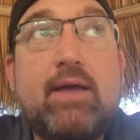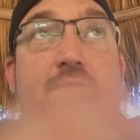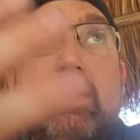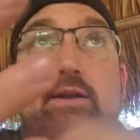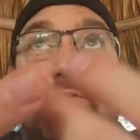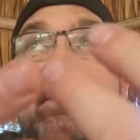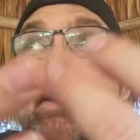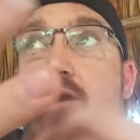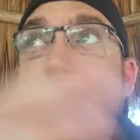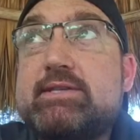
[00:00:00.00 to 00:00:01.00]
I thought I'd do
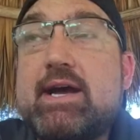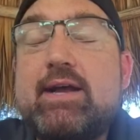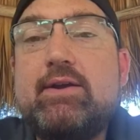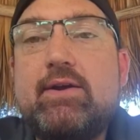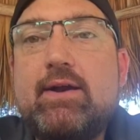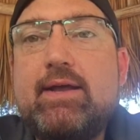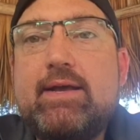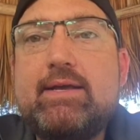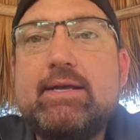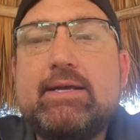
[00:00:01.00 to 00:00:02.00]
it outside here
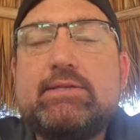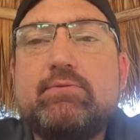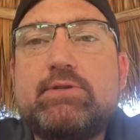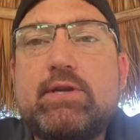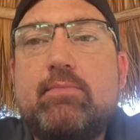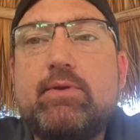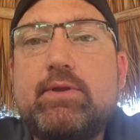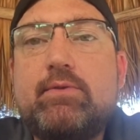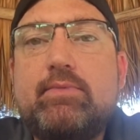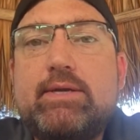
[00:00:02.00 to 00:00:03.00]
today, switch it up a
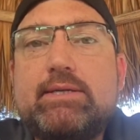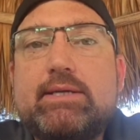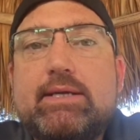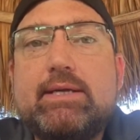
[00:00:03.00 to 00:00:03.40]
little bit,